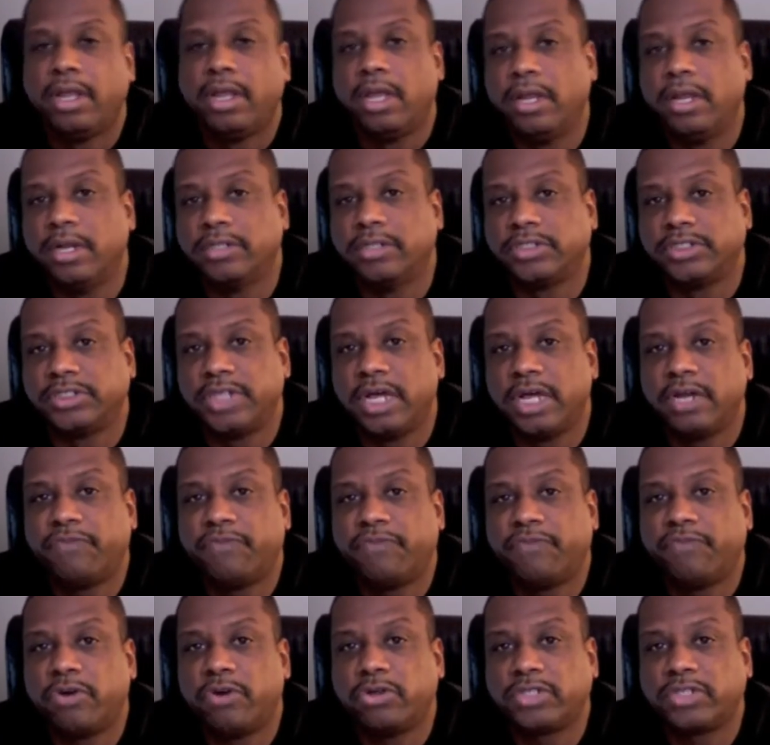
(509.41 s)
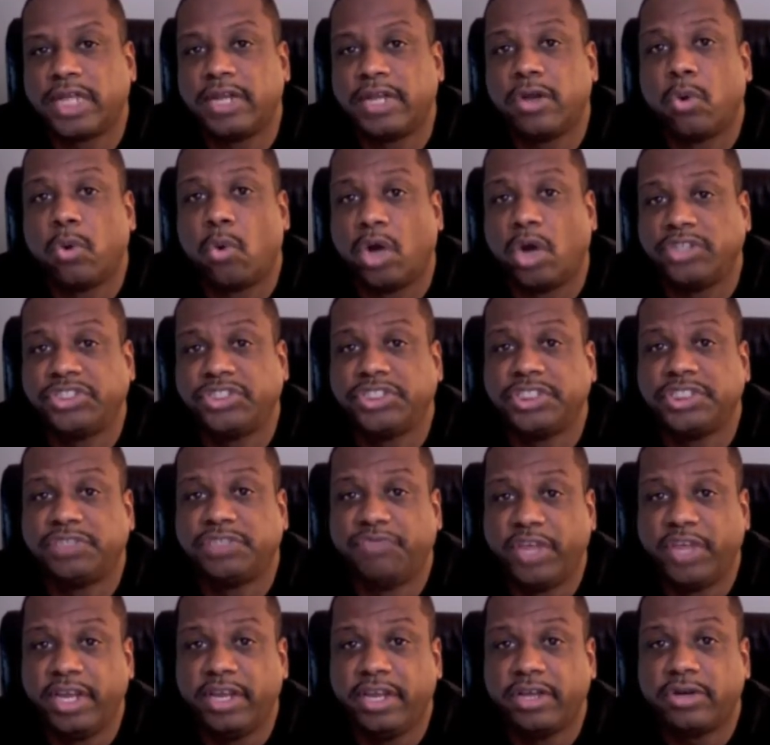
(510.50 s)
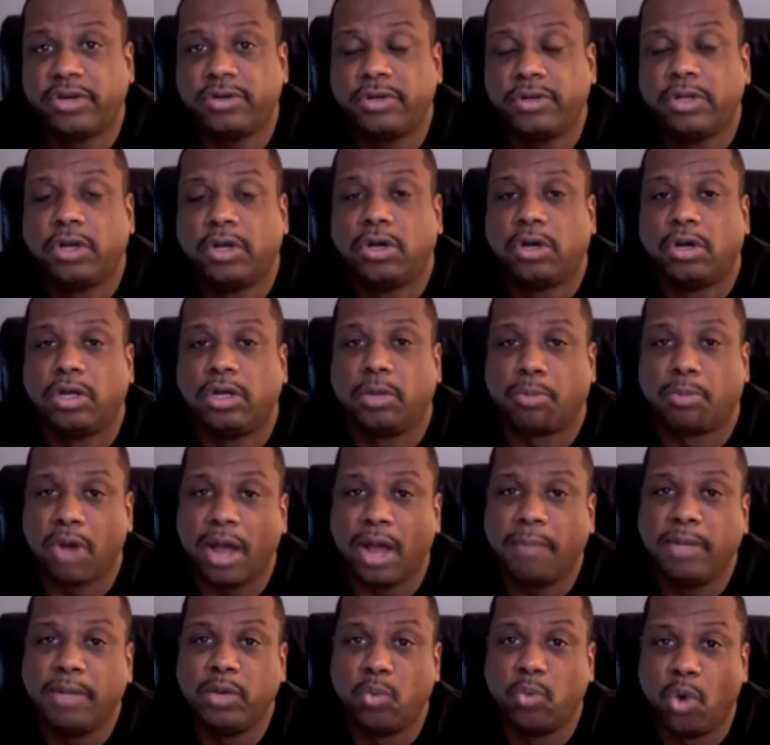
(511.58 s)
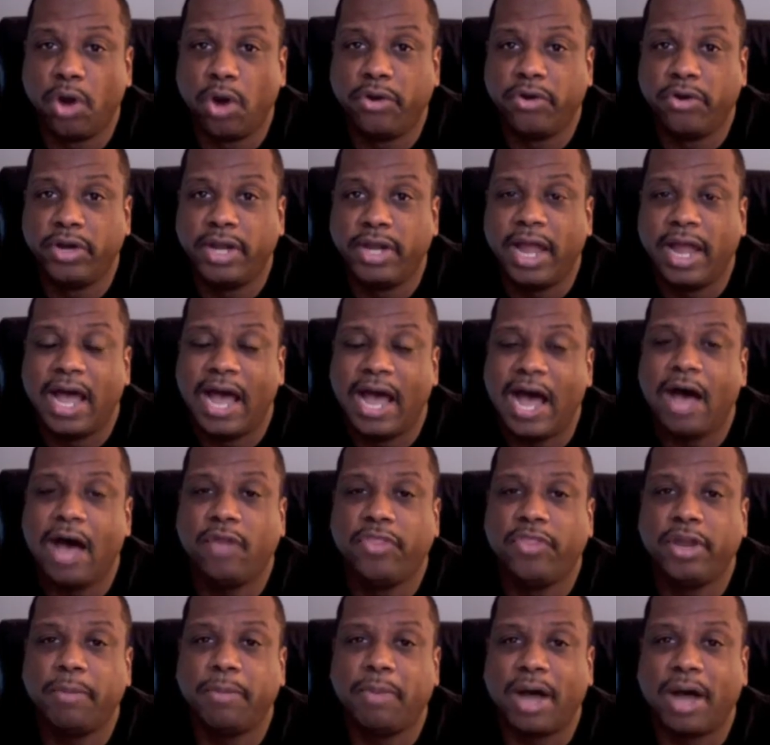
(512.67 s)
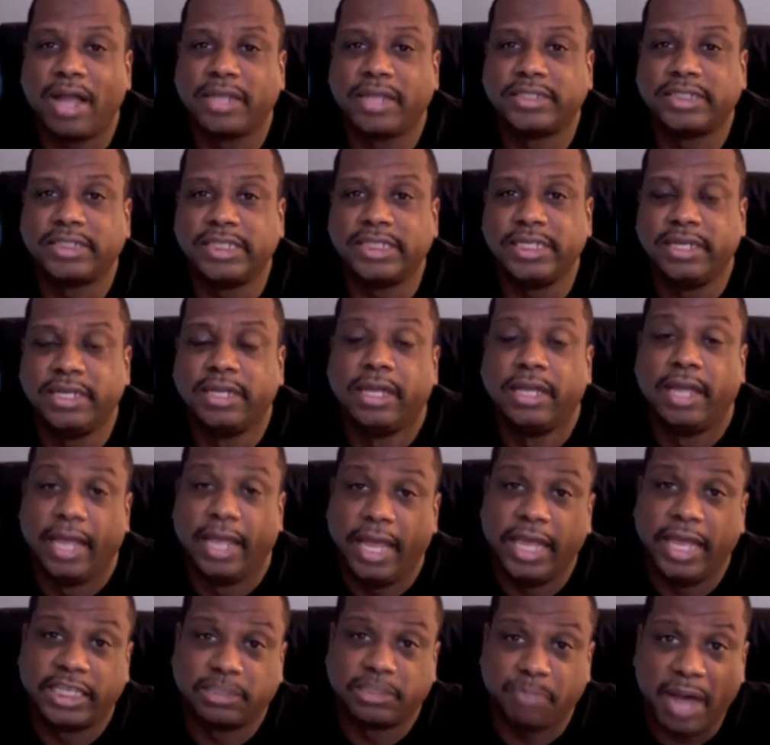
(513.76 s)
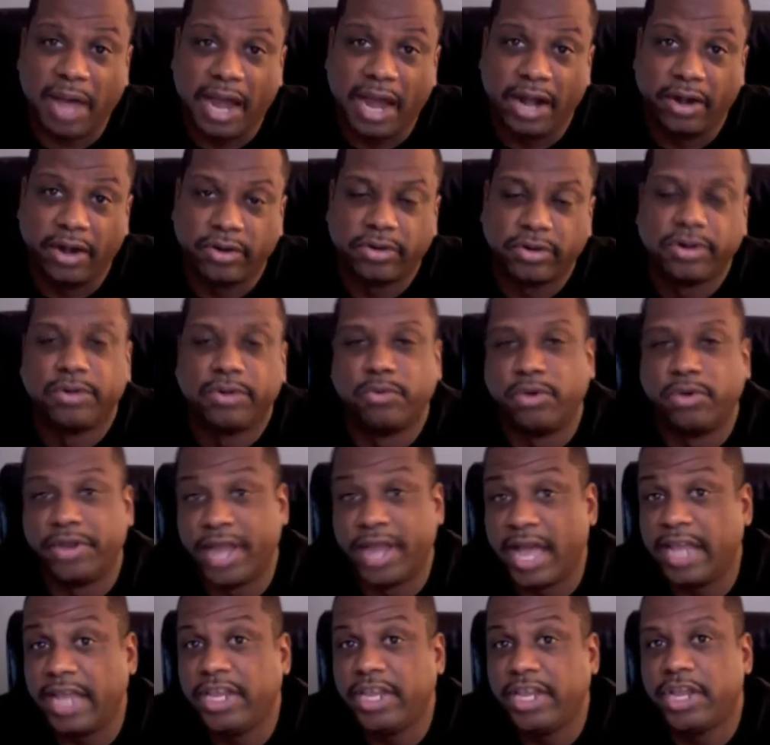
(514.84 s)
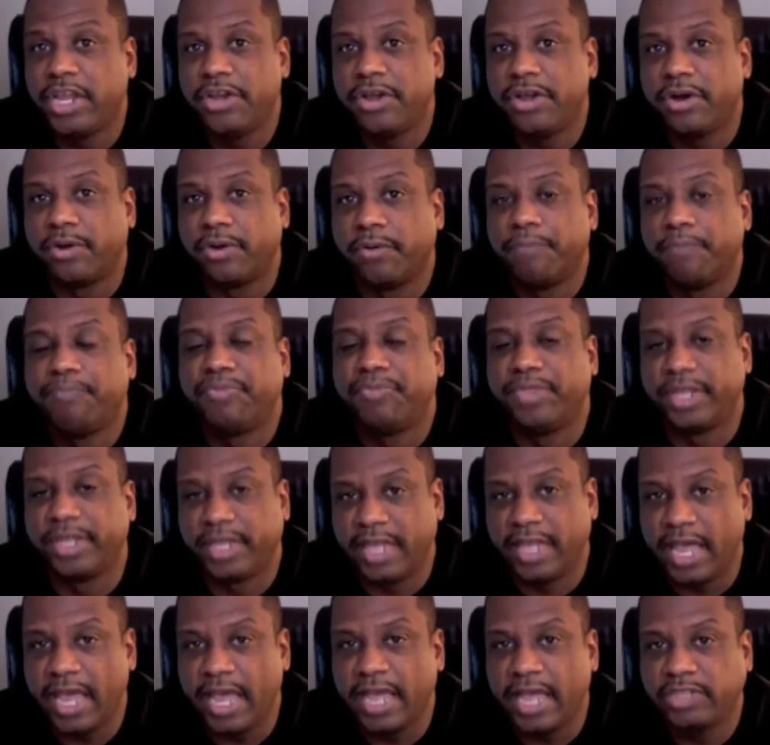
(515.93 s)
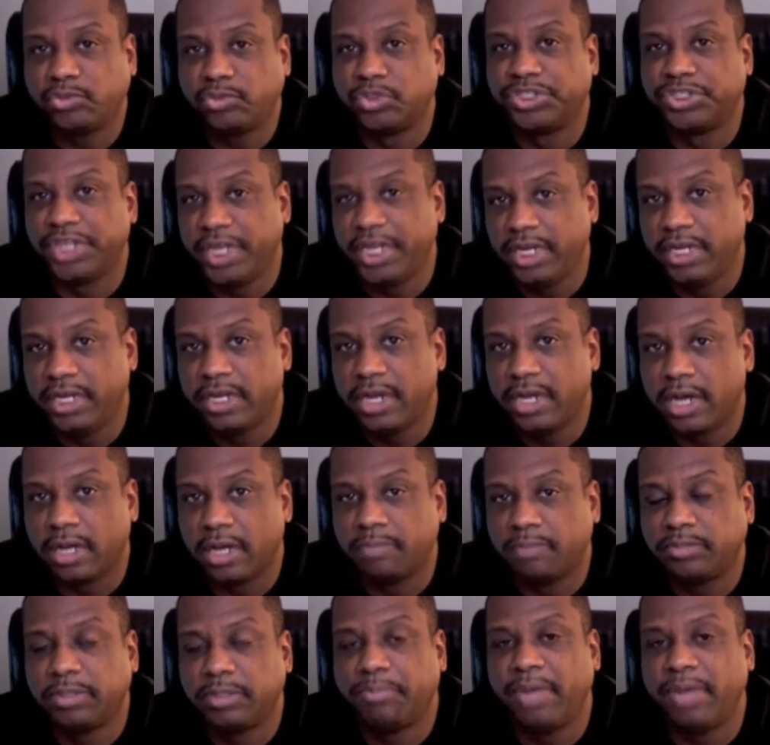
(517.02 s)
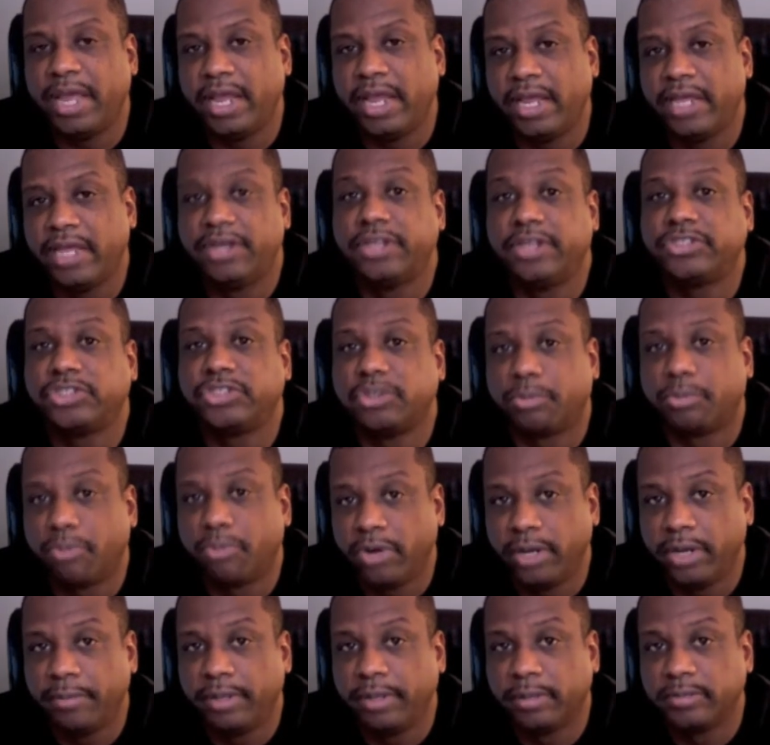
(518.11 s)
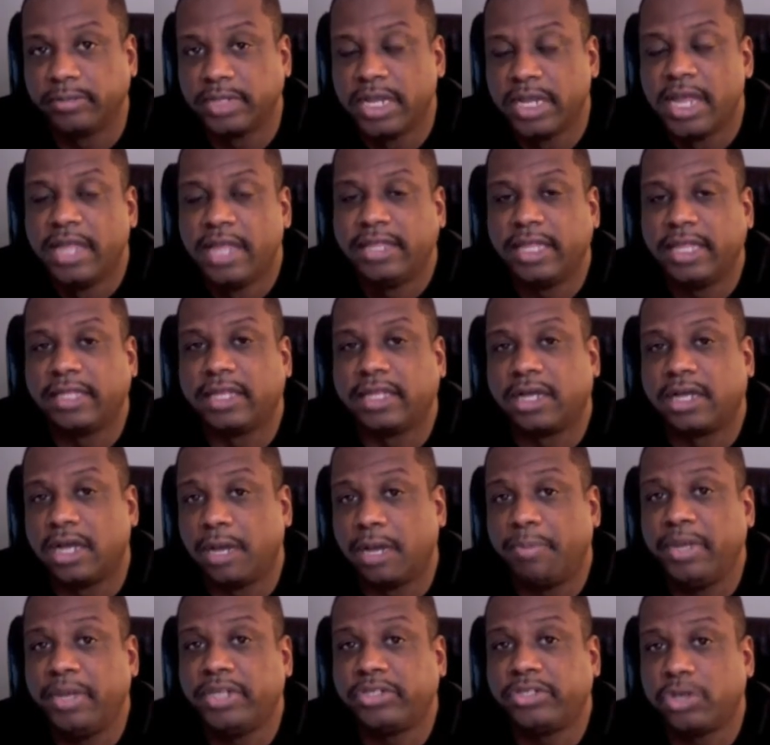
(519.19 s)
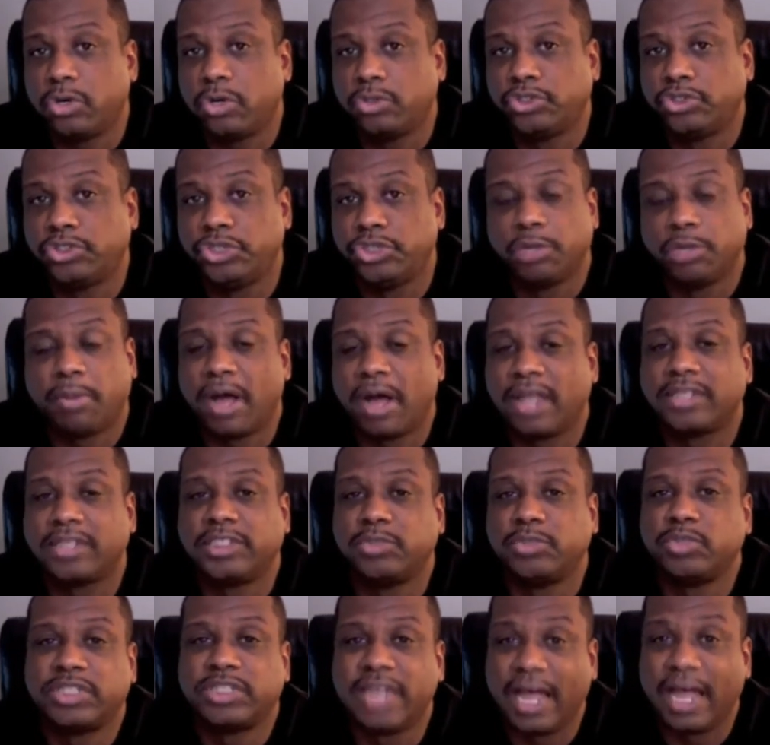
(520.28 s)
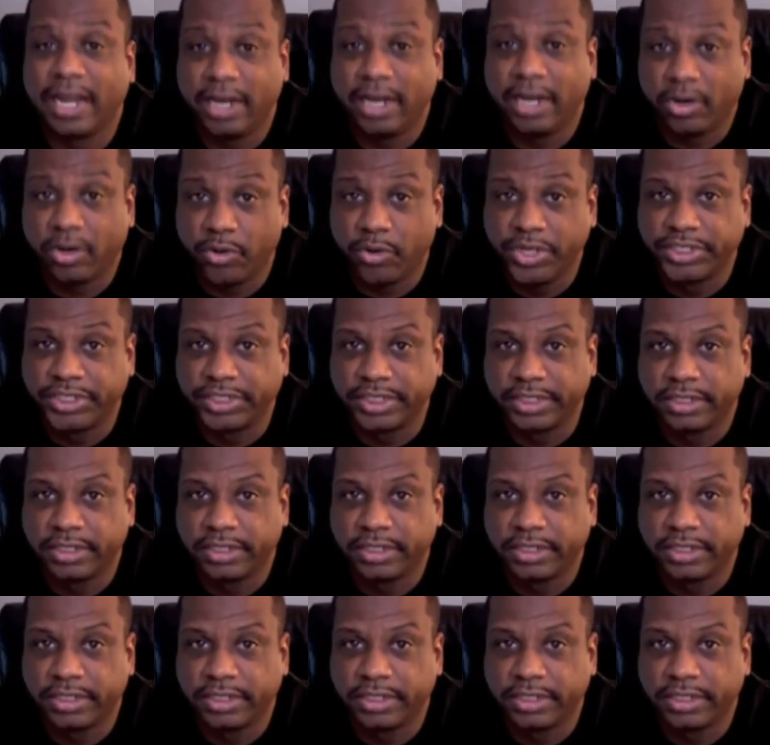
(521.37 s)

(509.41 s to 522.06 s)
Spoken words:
And there's a ton of folks I know watching this video are probably wondering how their policy expired. Well, now you know. The cash was eaten up to pay additional premiums that the company told you your policy was not increasing.